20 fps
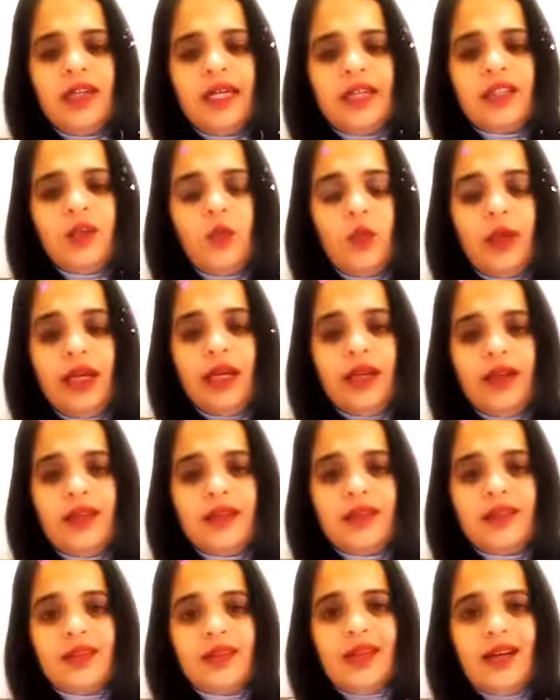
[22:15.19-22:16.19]
like the
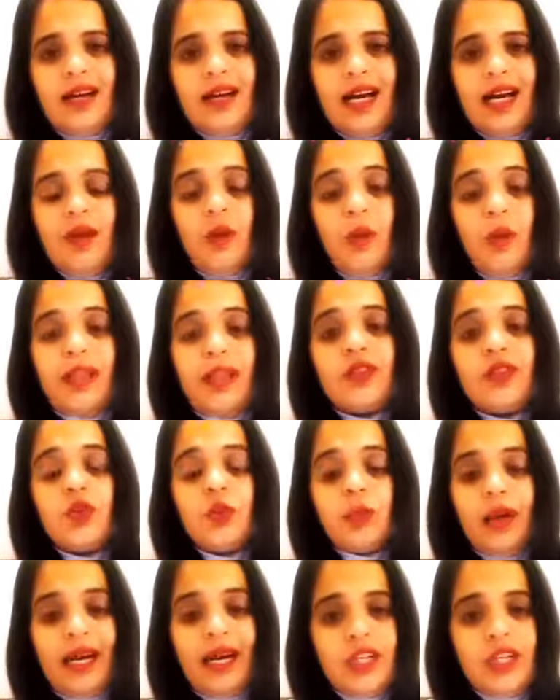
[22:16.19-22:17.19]
way I went
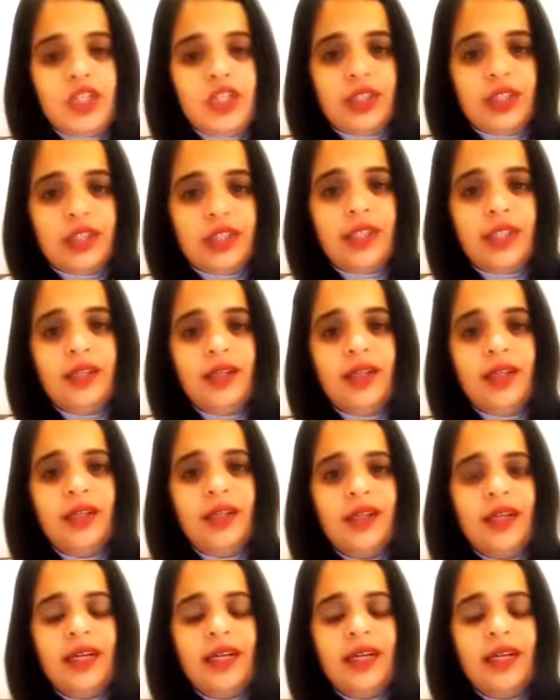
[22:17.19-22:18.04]
through my journey